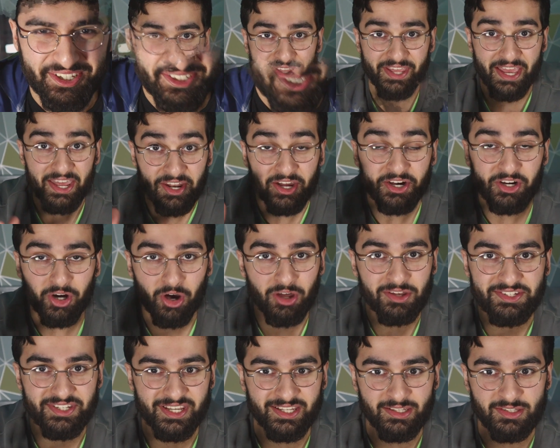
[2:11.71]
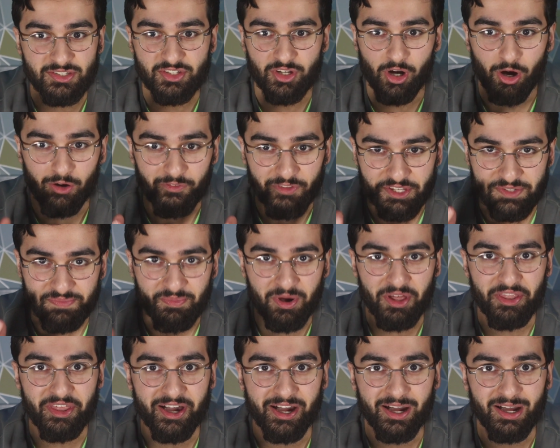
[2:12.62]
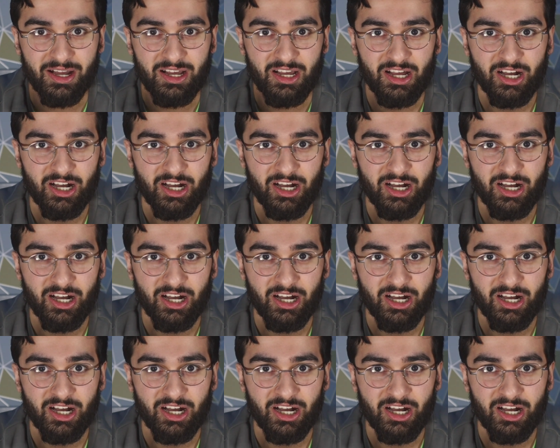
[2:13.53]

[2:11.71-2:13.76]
The inner contents of this mother